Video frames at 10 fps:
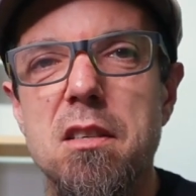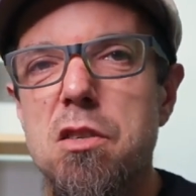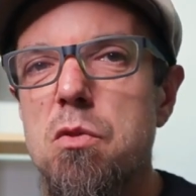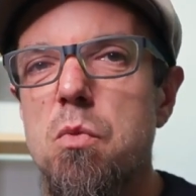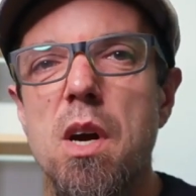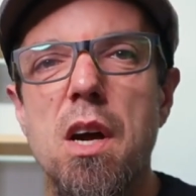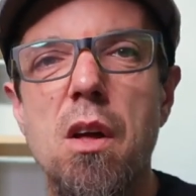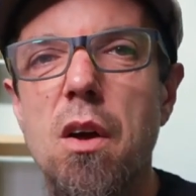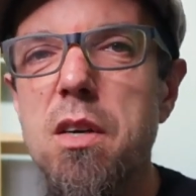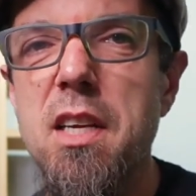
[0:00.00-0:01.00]

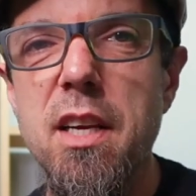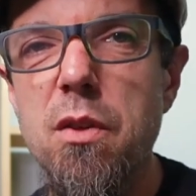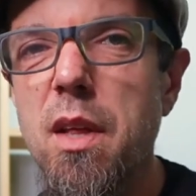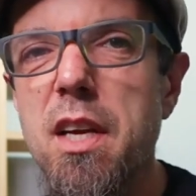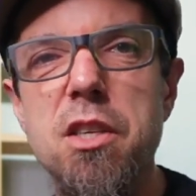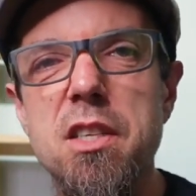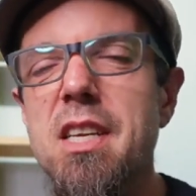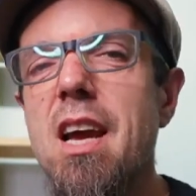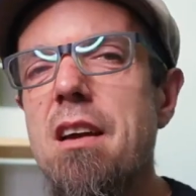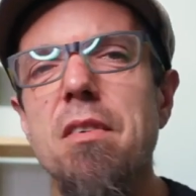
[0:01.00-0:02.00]
swell, articulations,
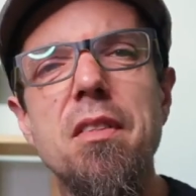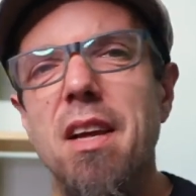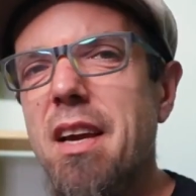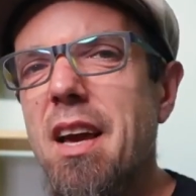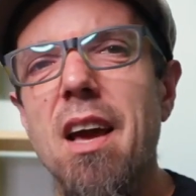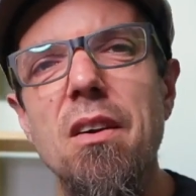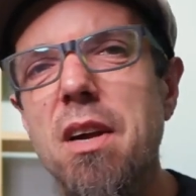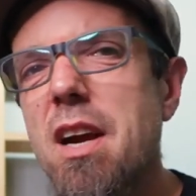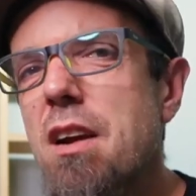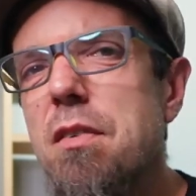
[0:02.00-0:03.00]
everything. I don't
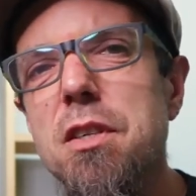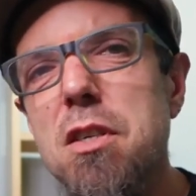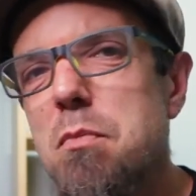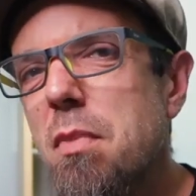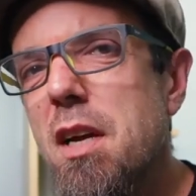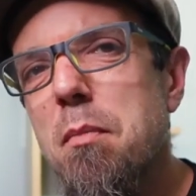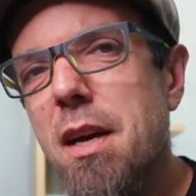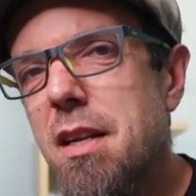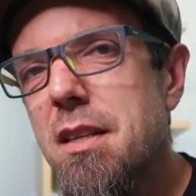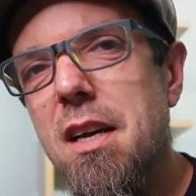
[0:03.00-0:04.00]
care if you're just playing
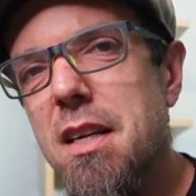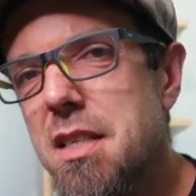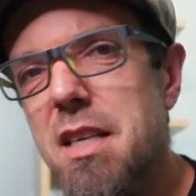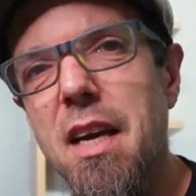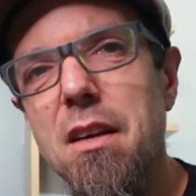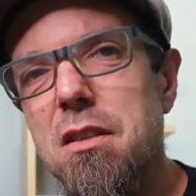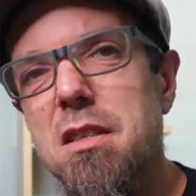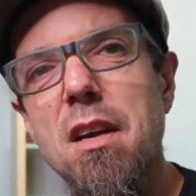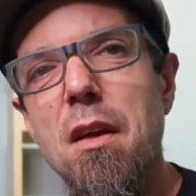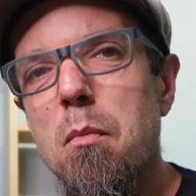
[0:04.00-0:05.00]
pentatonic scales.
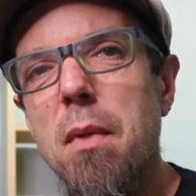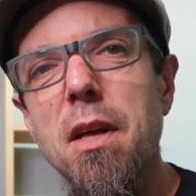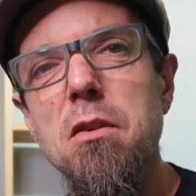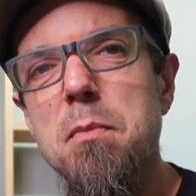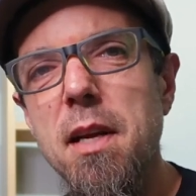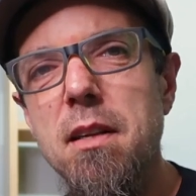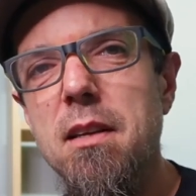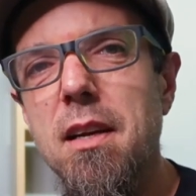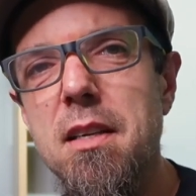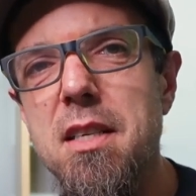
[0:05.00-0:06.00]
Make those
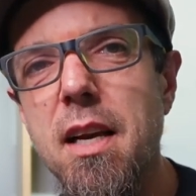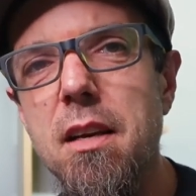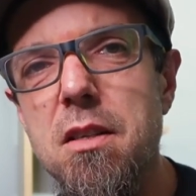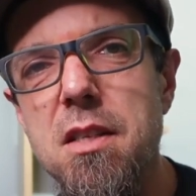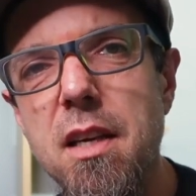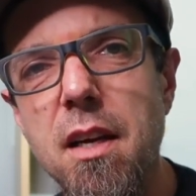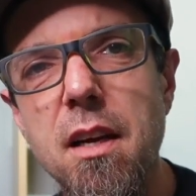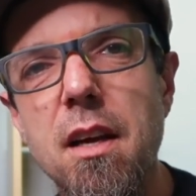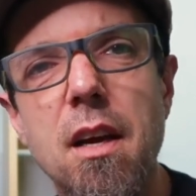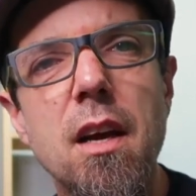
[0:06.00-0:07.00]
pentatonic scales sing.
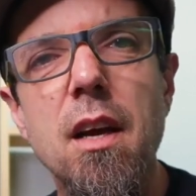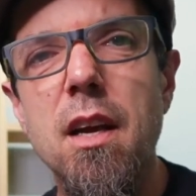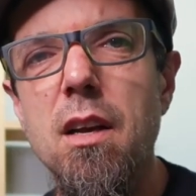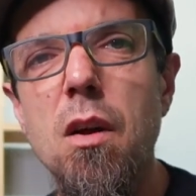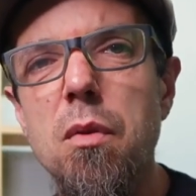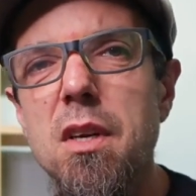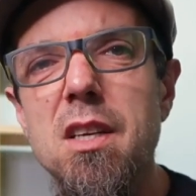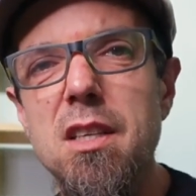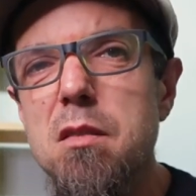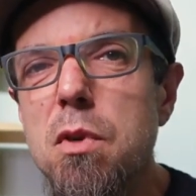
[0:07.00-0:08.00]

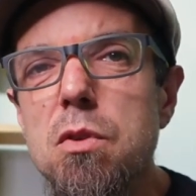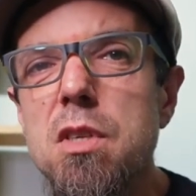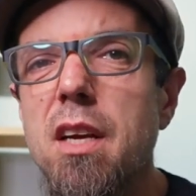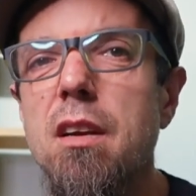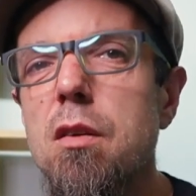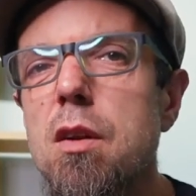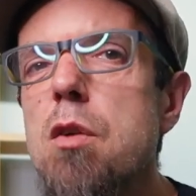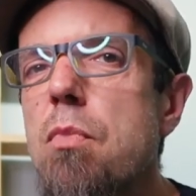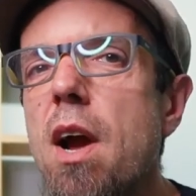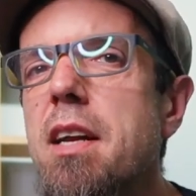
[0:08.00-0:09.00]
It's music. You're
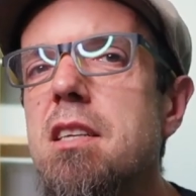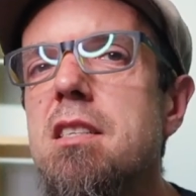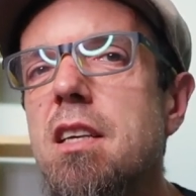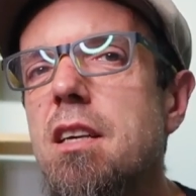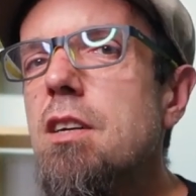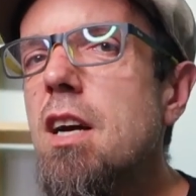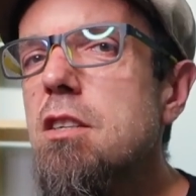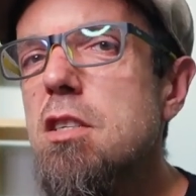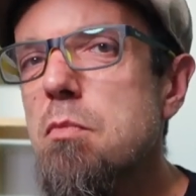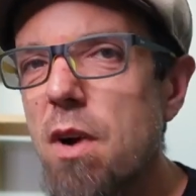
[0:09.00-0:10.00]
practicing. You're not
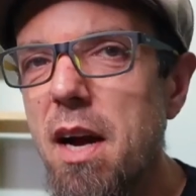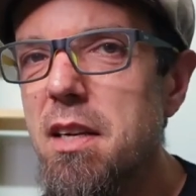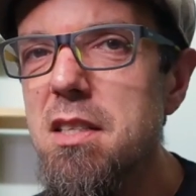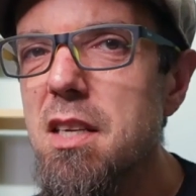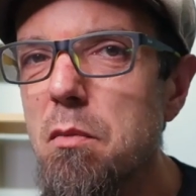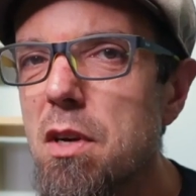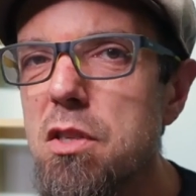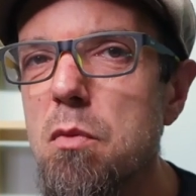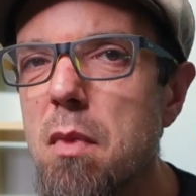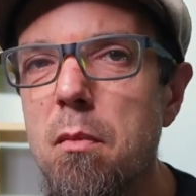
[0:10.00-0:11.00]
just practicing
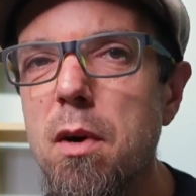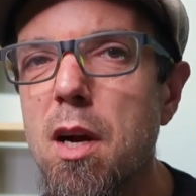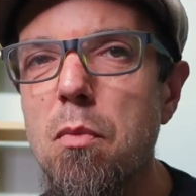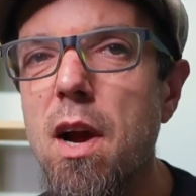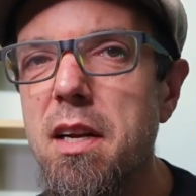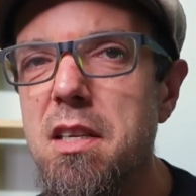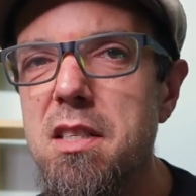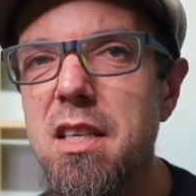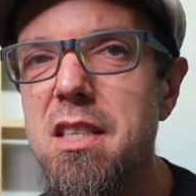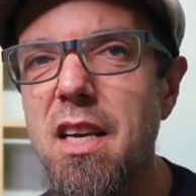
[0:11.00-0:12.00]
muscle memory and
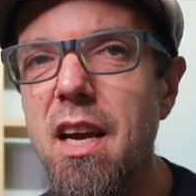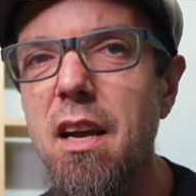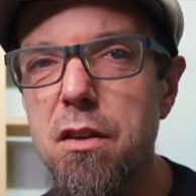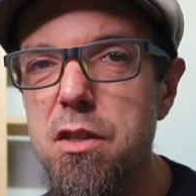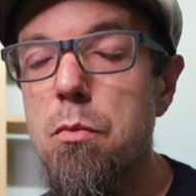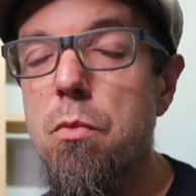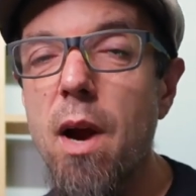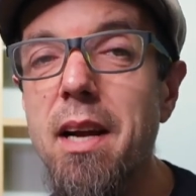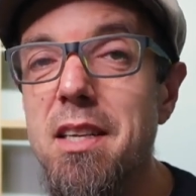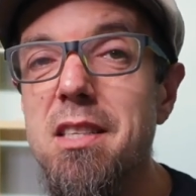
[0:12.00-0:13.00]
practicing scales. You're
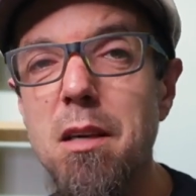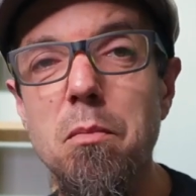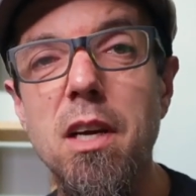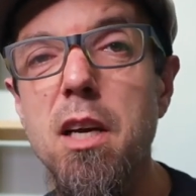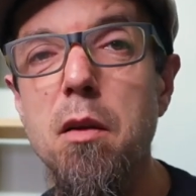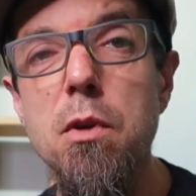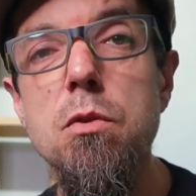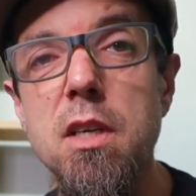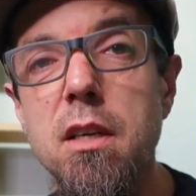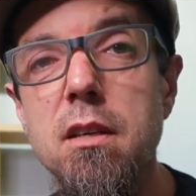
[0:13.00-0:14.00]
practicing playing
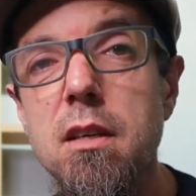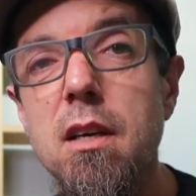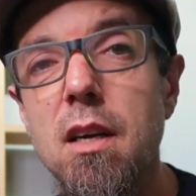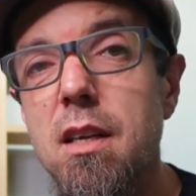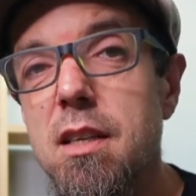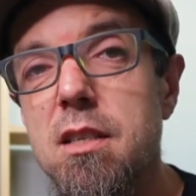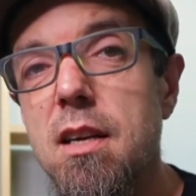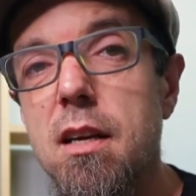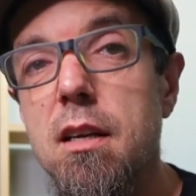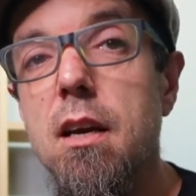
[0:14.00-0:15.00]
music in the
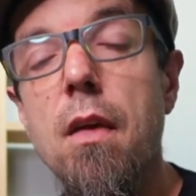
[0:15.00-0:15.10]
shed.